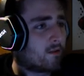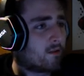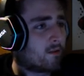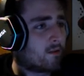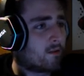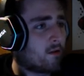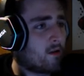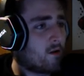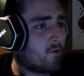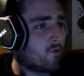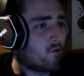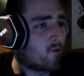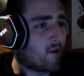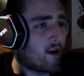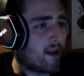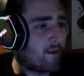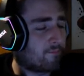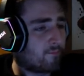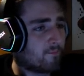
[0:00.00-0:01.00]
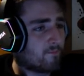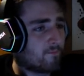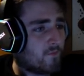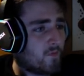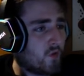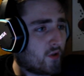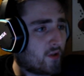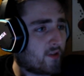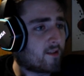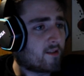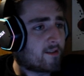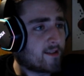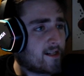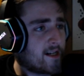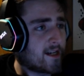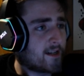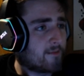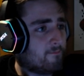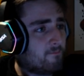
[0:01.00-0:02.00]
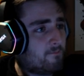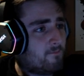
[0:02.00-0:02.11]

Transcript: Oh crap! Look at the time!